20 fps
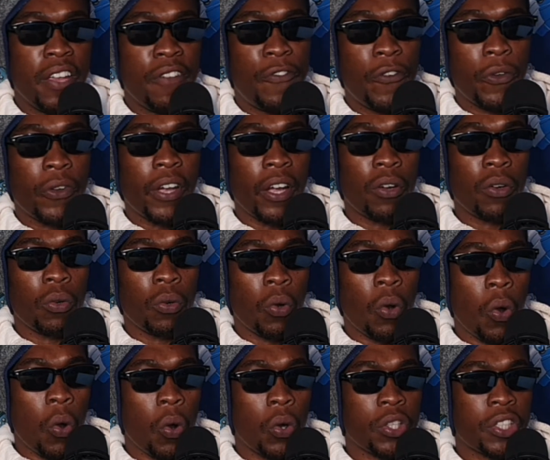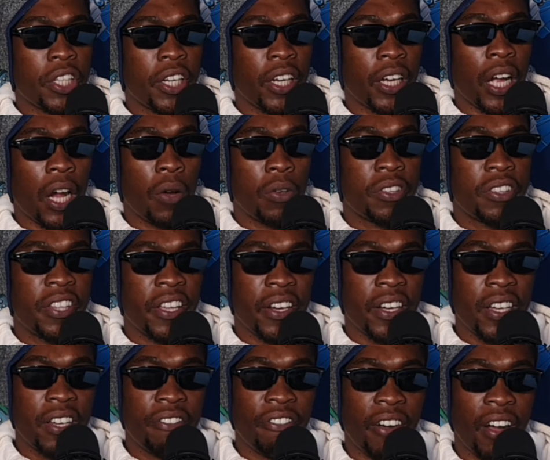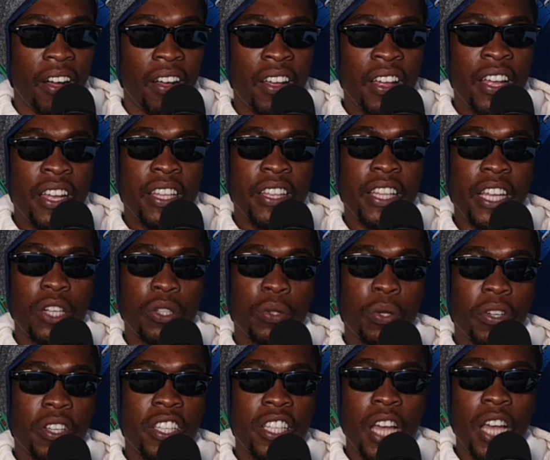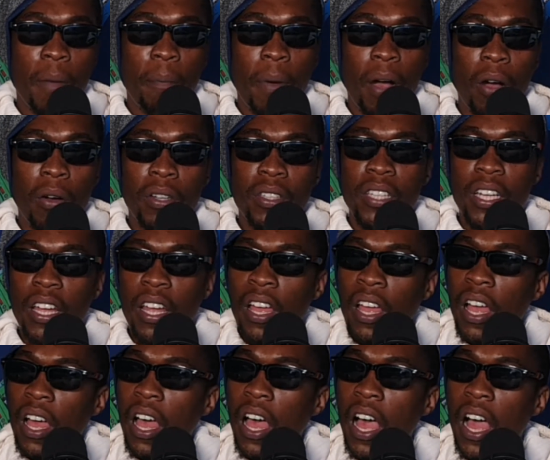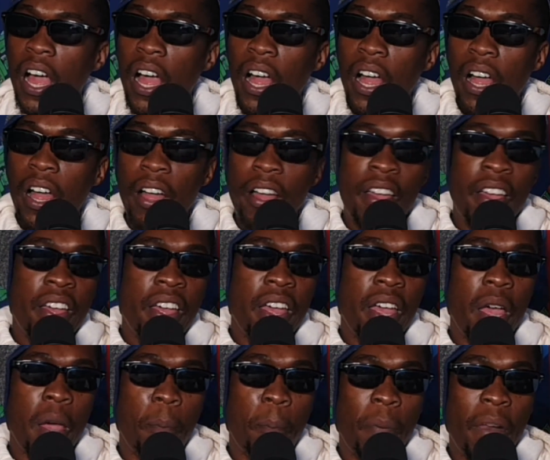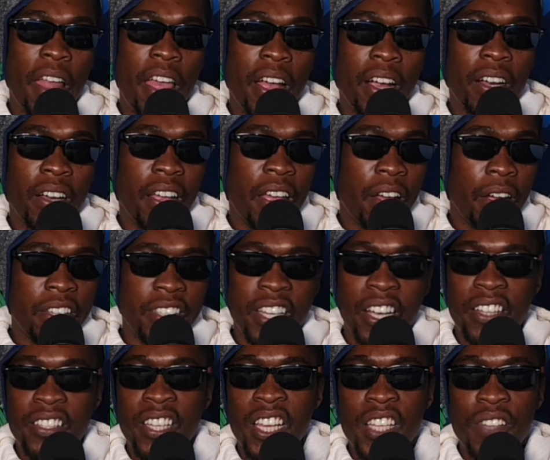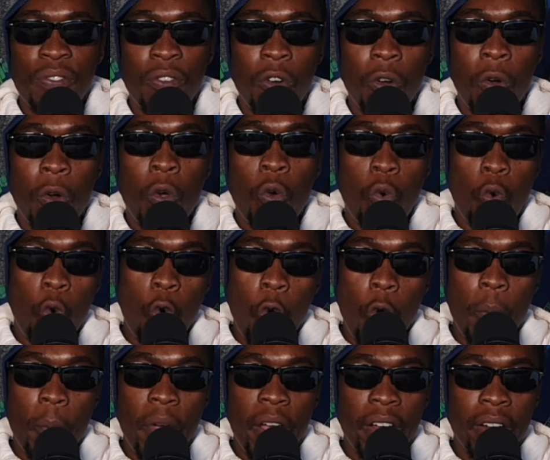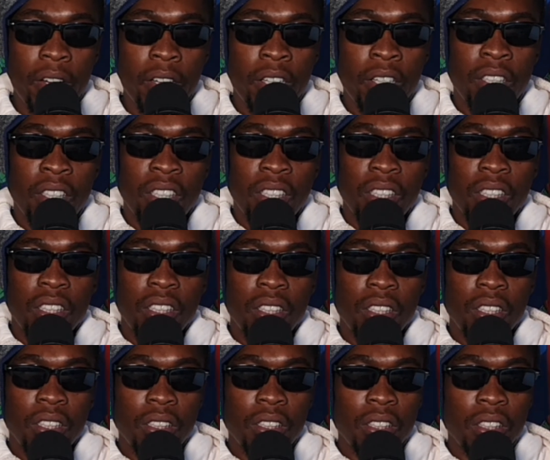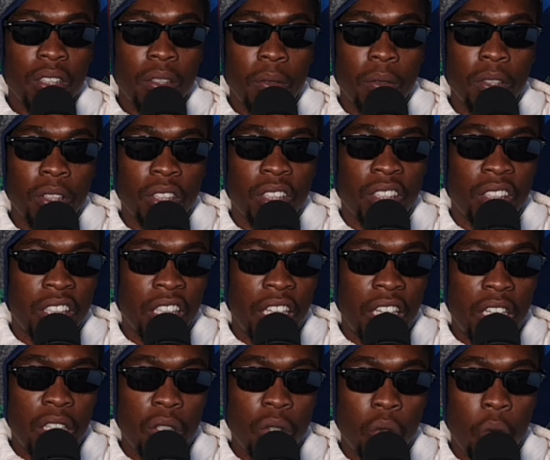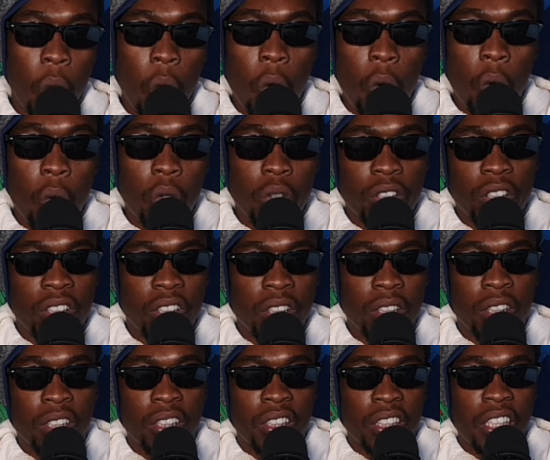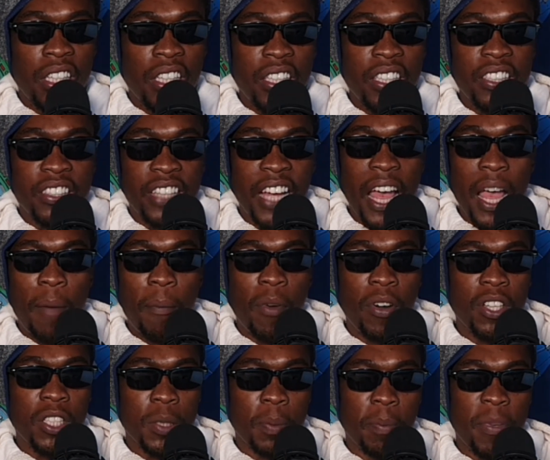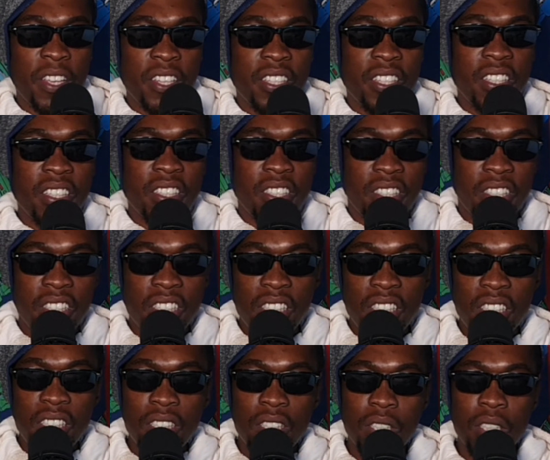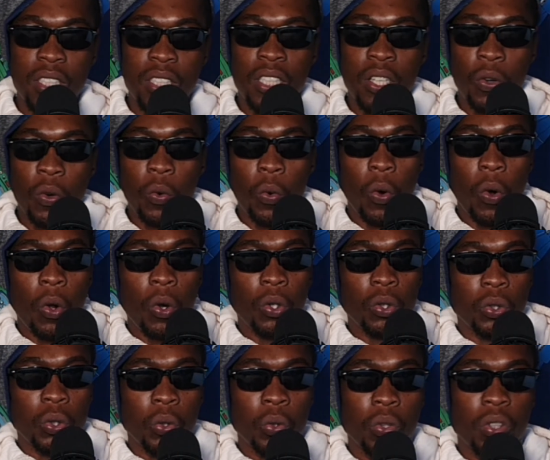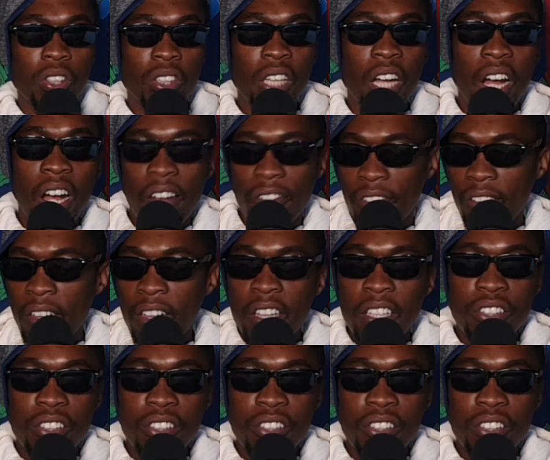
If you can go check out The River, they're talking about a black successful woman stealing gold, stealing diamonds, making deals, all those stuff,